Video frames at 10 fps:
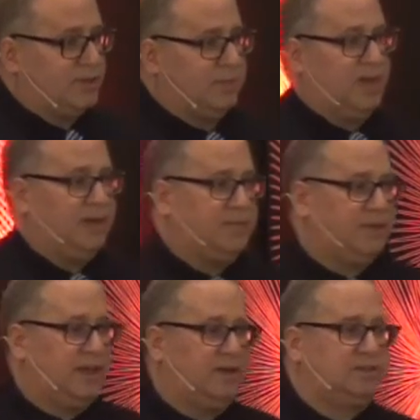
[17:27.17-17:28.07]
in the
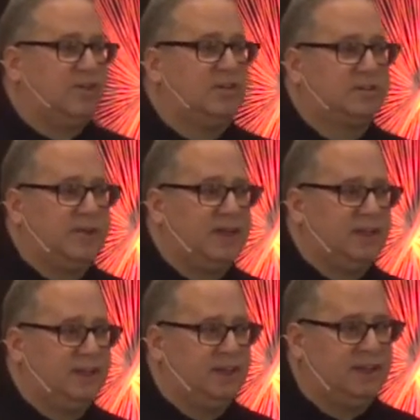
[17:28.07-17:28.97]
Bible that I talked about?